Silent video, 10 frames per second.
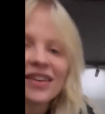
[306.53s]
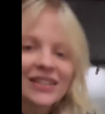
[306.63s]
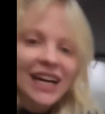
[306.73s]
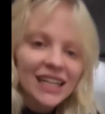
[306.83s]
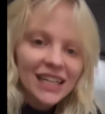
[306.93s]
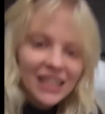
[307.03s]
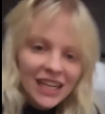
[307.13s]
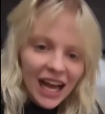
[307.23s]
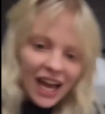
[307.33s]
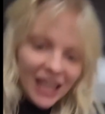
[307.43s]
of Italian
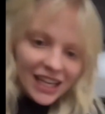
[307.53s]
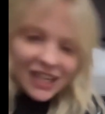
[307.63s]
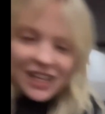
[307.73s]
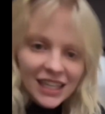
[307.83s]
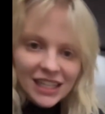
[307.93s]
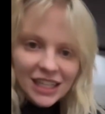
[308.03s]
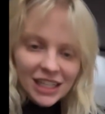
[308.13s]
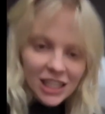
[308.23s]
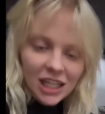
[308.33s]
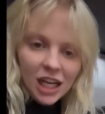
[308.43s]
and German descent,
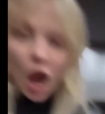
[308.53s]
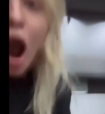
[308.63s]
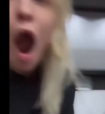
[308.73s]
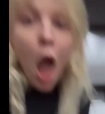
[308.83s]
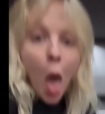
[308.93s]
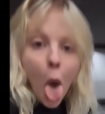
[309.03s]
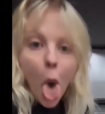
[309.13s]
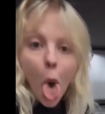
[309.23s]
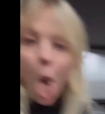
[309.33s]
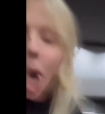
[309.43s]
she is openly
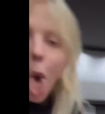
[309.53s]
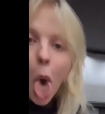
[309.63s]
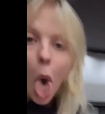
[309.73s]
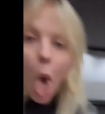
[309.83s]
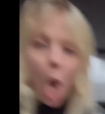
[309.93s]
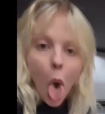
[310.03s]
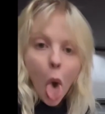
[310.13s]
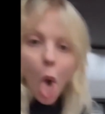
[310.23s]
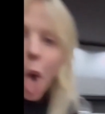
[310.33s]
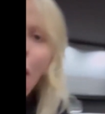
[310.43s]
bisexual.
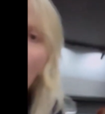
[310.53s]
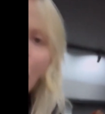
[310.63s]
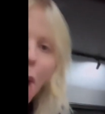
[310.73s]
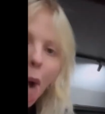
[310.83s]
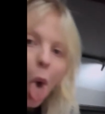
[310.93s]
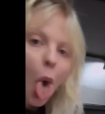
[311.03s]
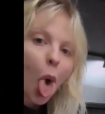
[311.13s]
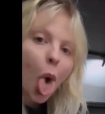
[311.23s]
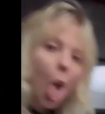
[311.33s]
Views